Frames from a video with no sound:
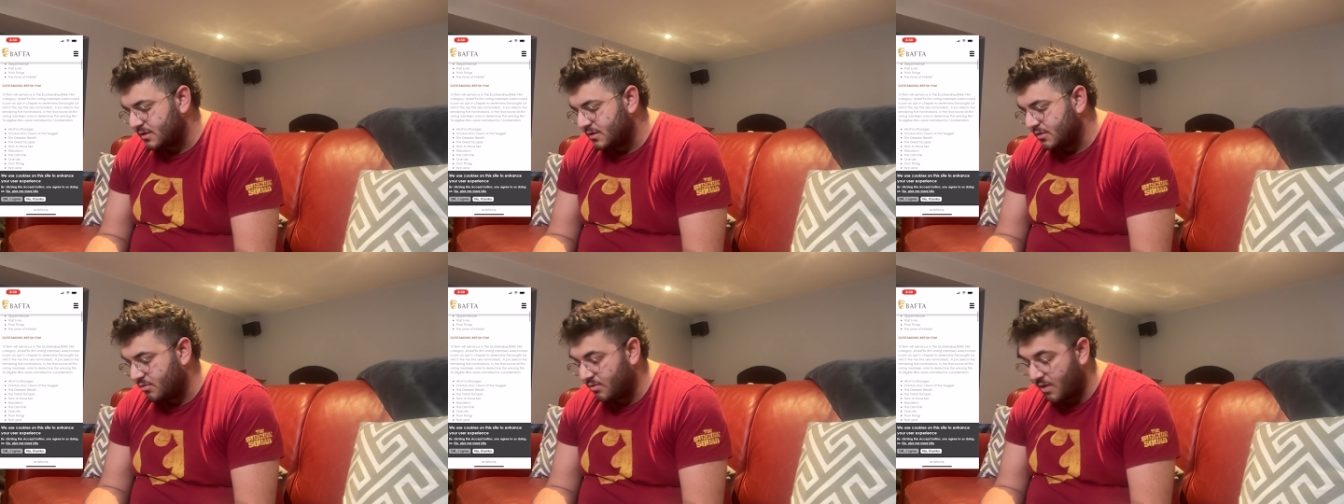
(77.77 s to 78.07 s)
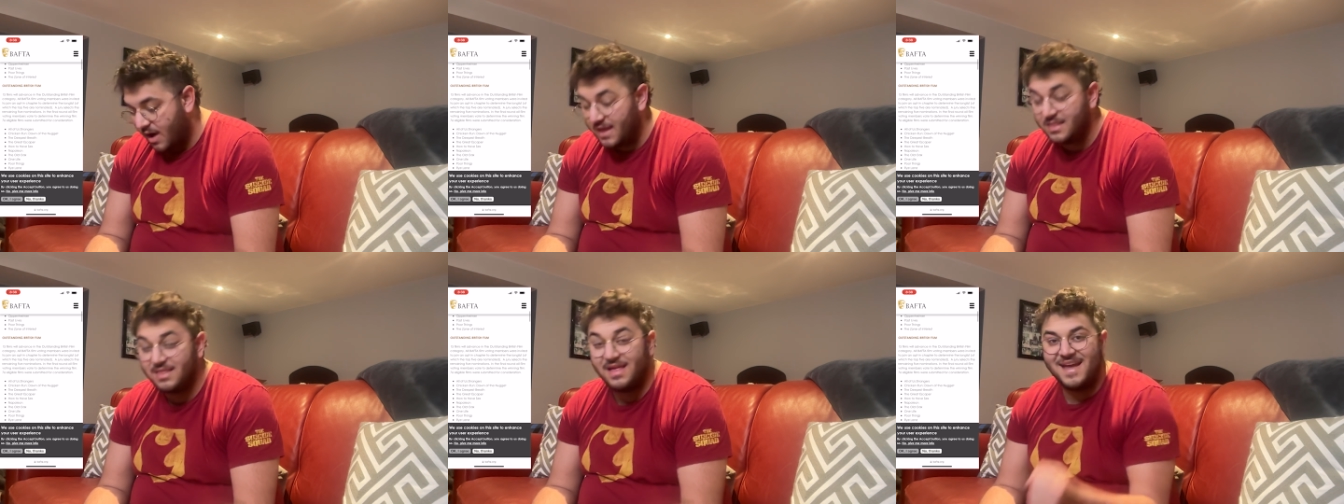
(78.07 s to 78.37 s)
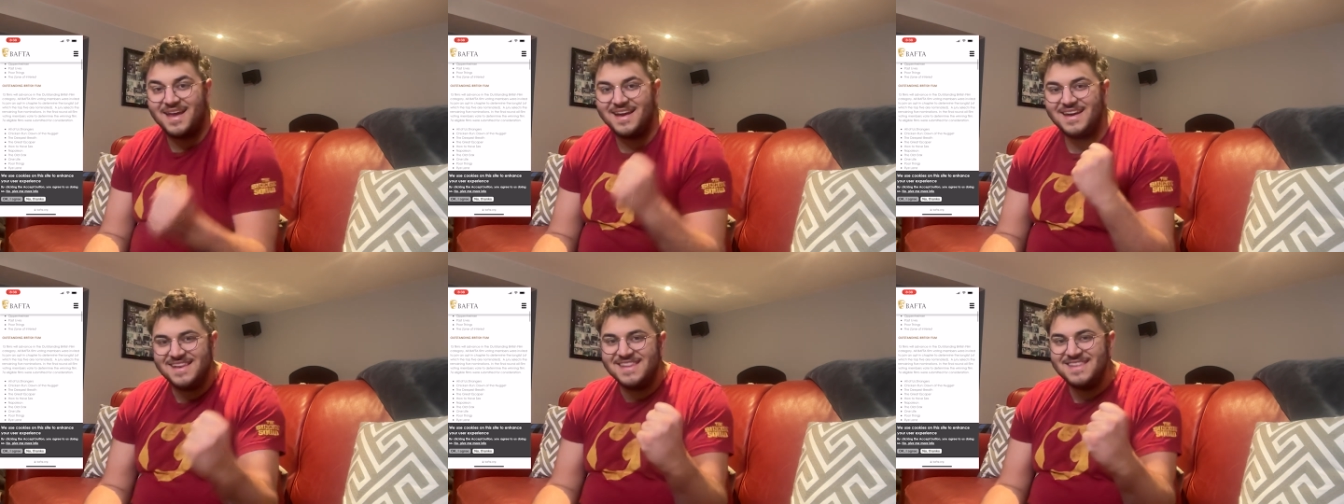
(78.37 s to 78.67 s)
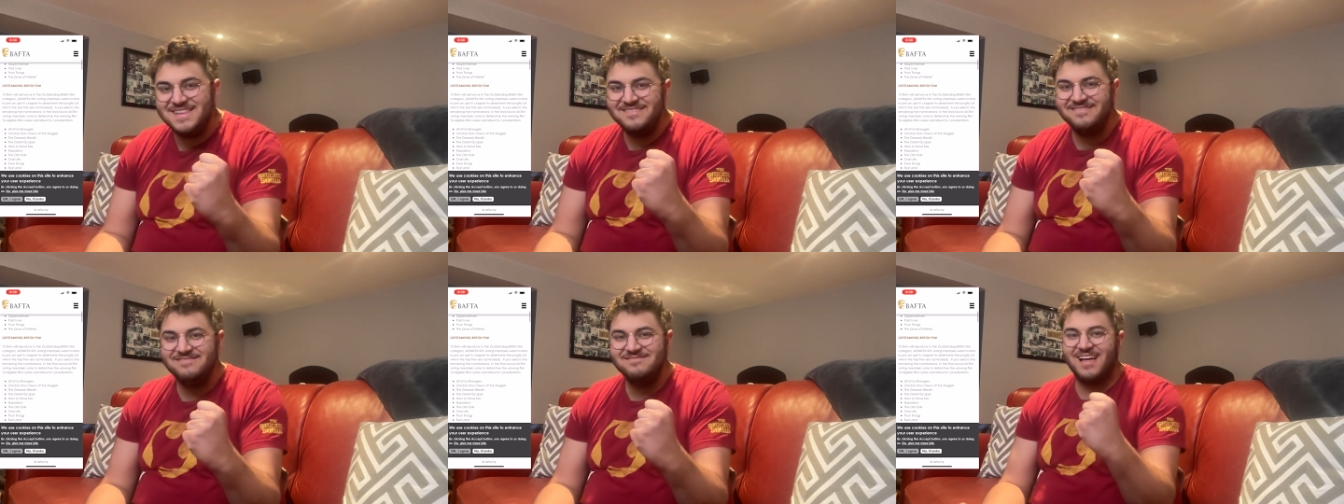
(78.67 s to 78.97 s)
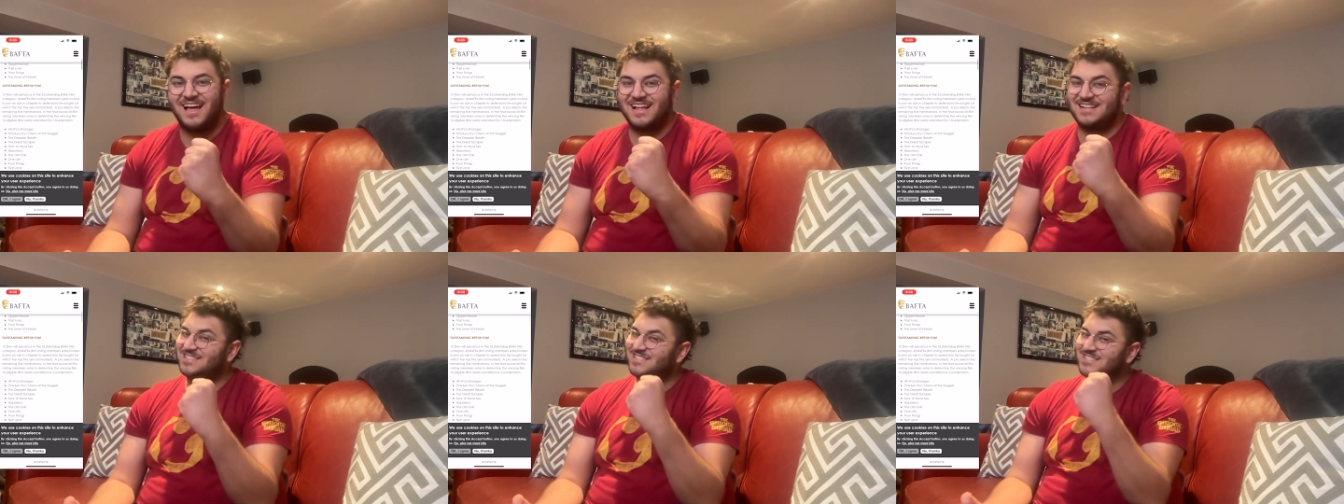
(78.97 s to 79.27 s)
Rye Lane.
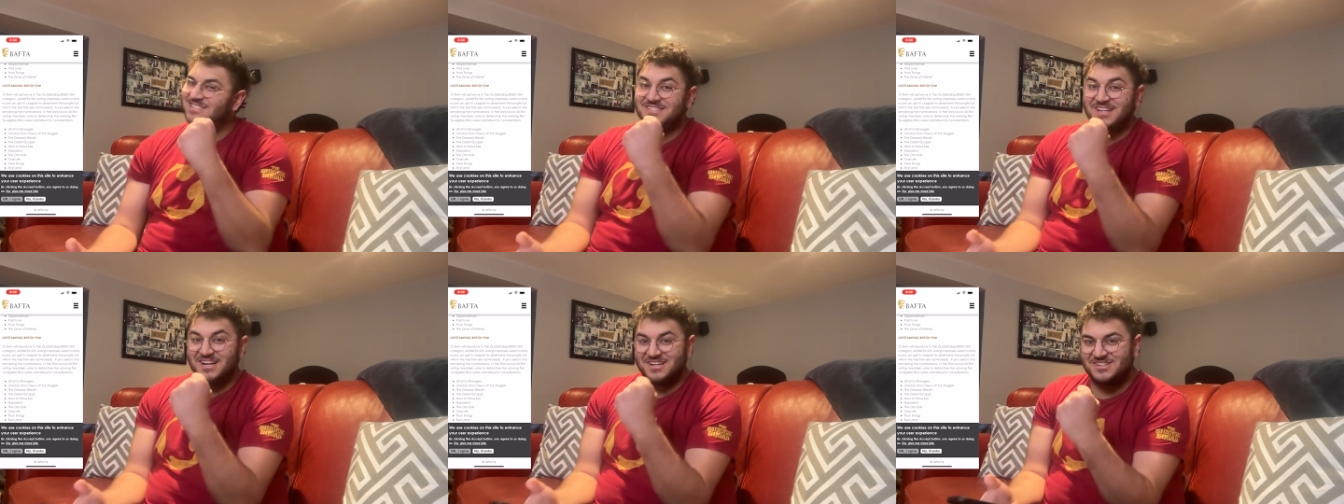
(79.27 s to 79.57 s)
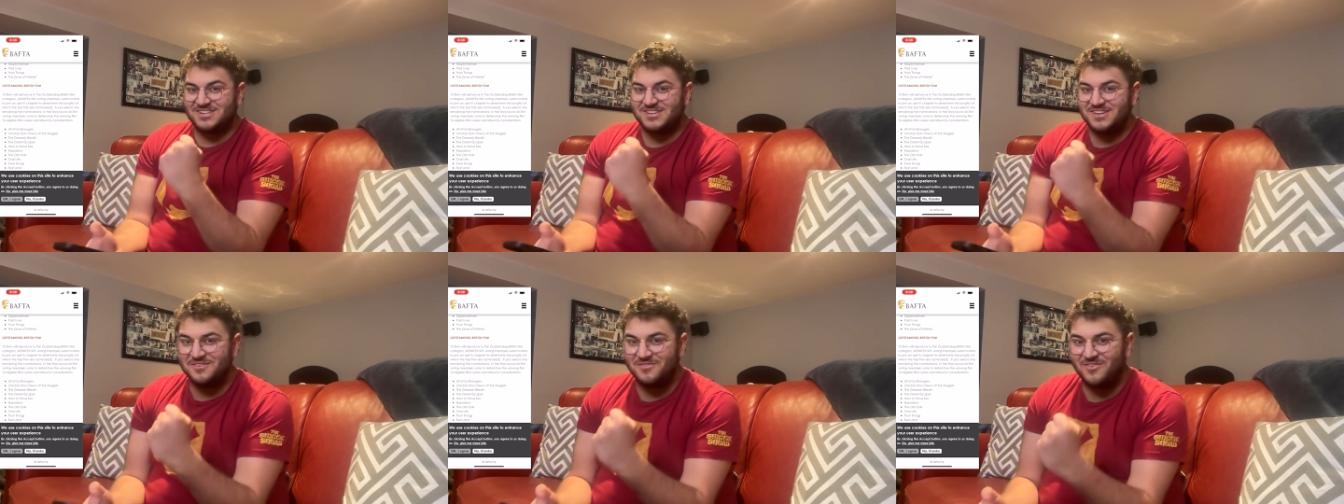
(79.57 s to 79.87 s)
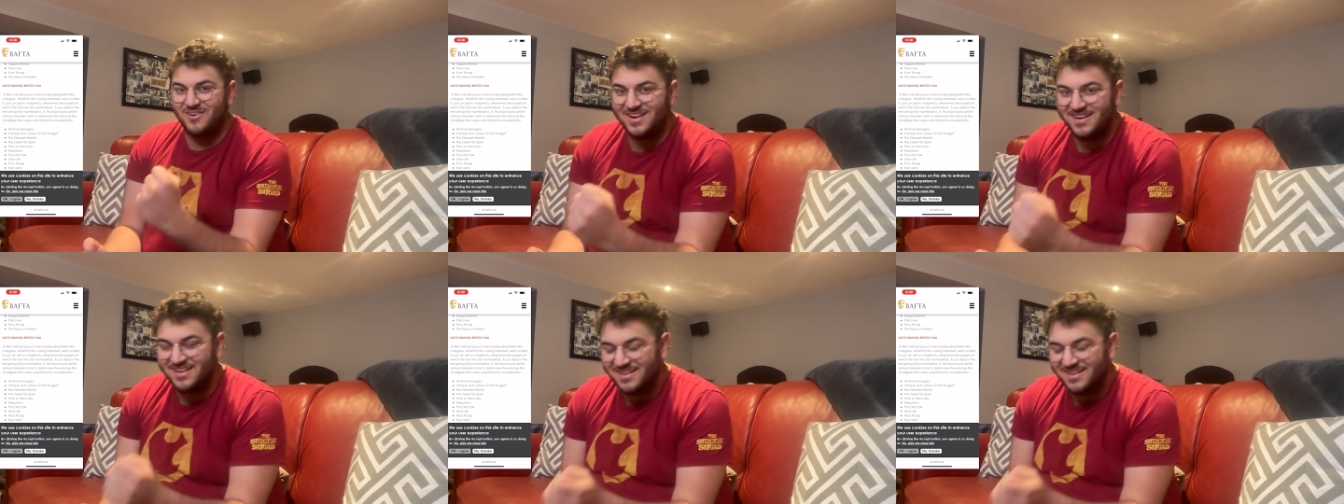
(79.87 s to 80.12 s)
That's such a good one.